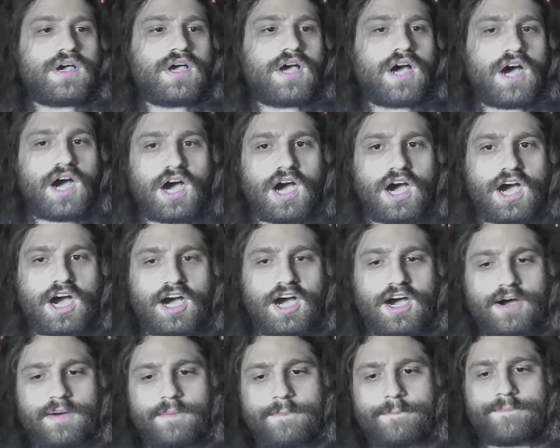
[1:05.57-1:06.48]

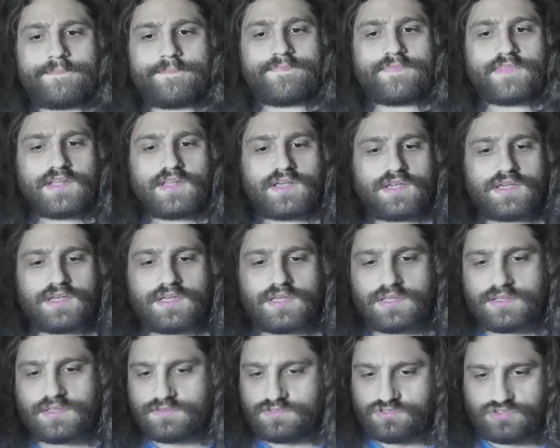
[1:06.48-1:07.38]
drum
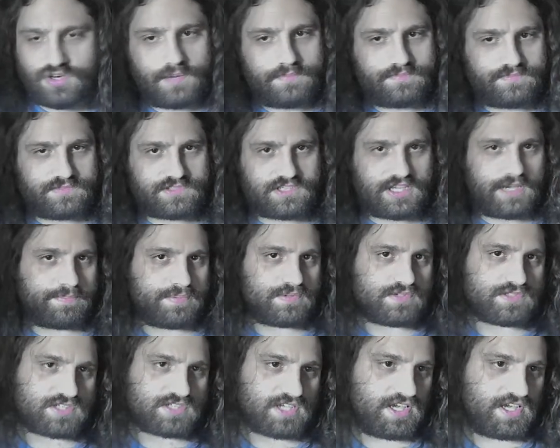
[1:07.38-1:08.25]
samples